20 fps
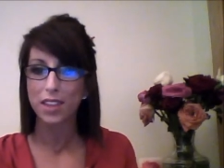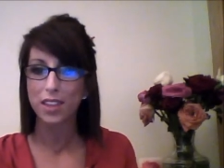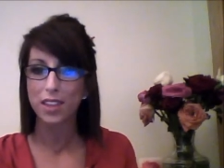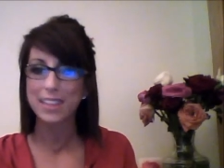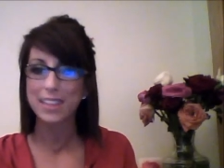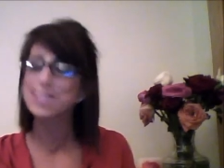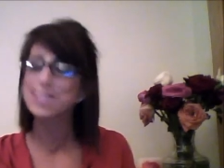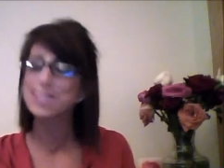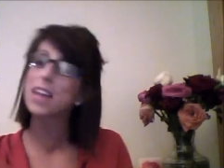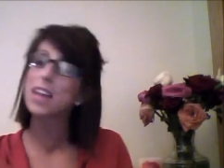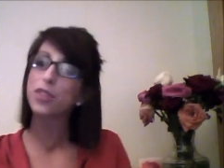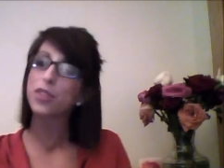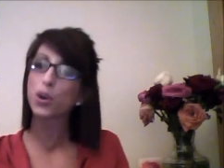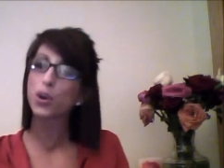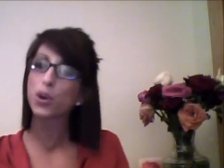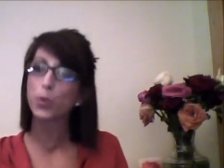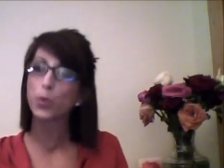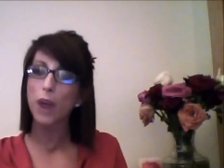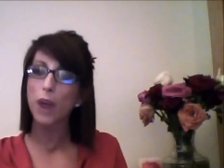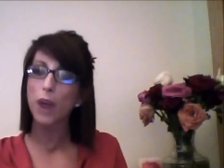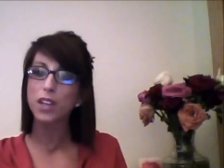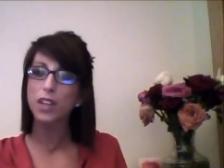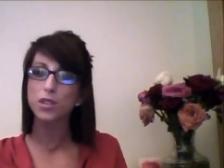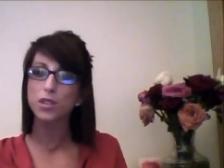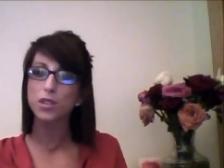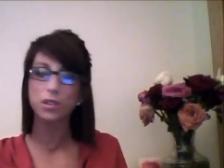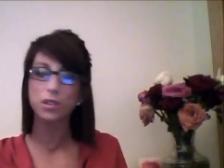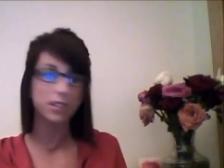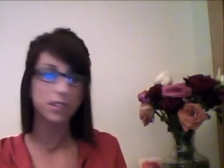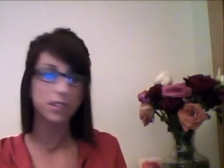That's not the
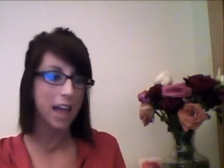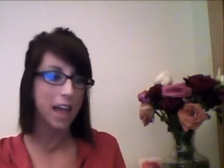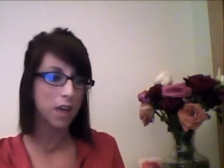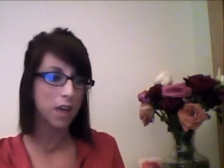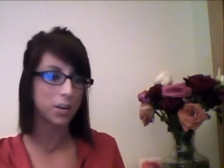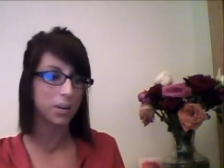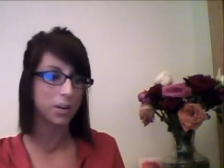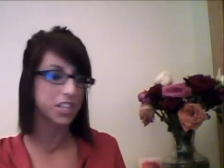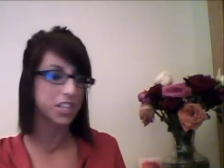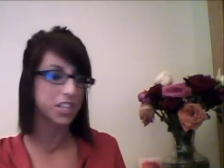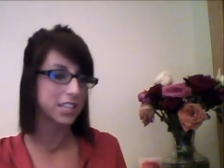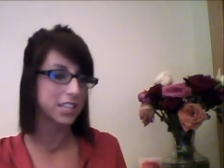correct language.